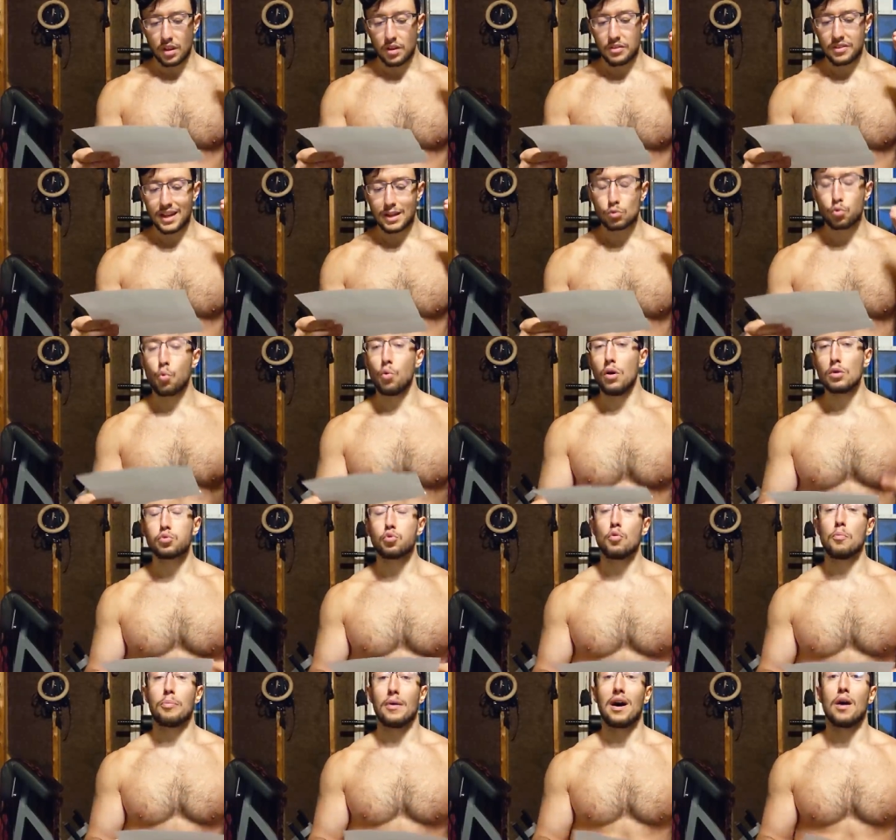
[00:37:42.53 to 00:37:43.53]
That will
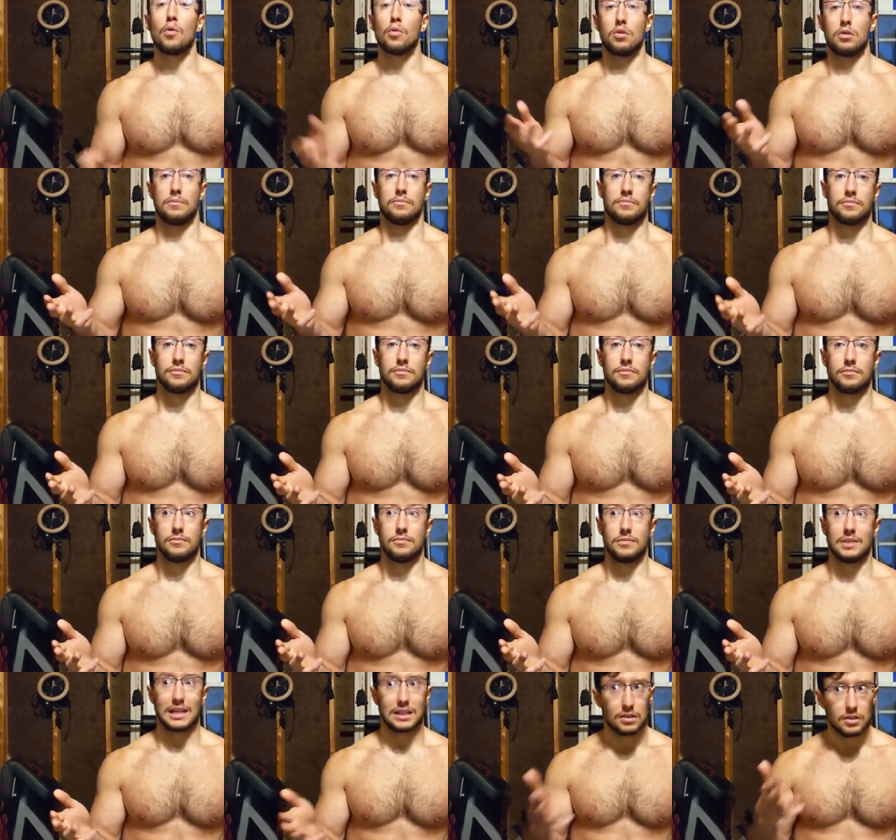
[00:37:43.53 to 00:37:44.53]
to power,
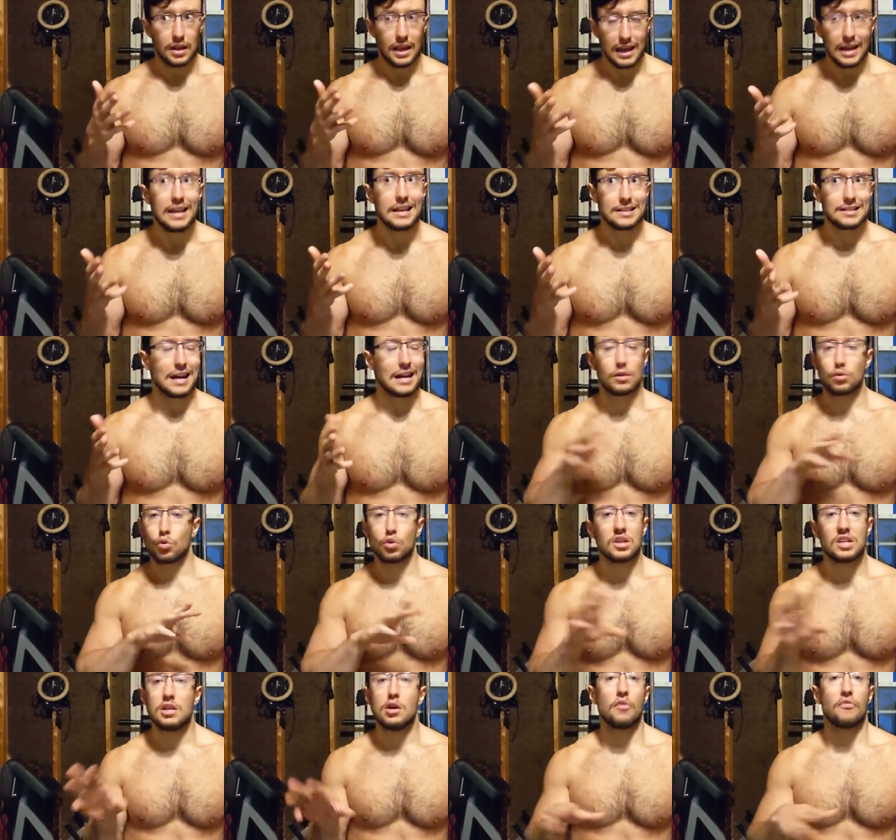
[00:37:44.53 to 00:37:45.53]
that is at
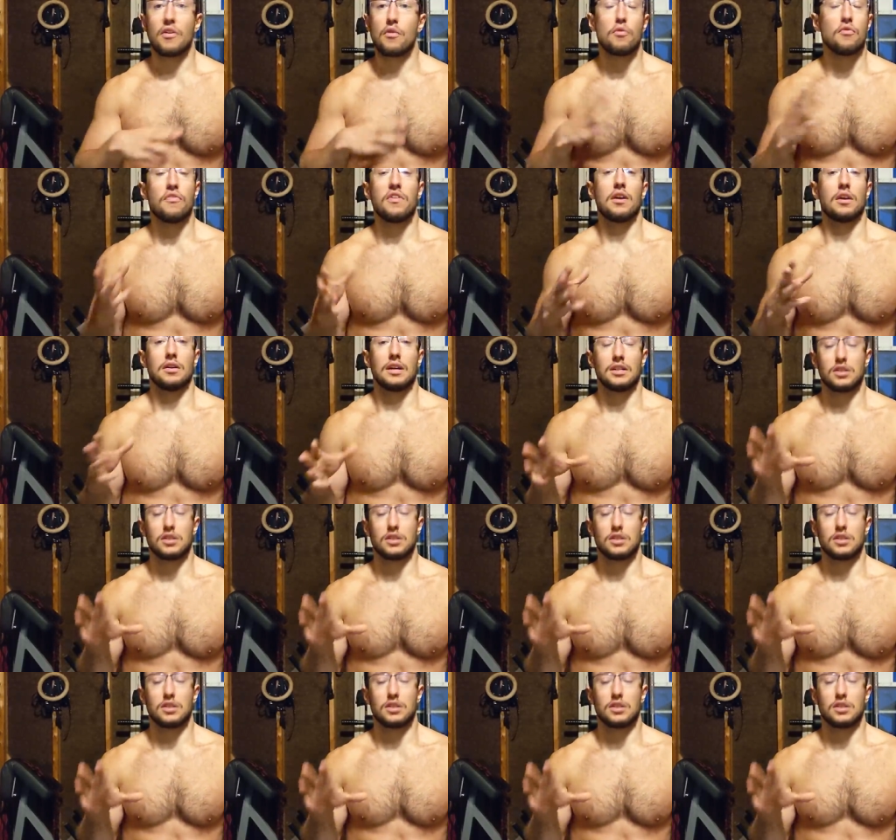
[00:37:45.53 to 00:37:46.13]
the key of everything,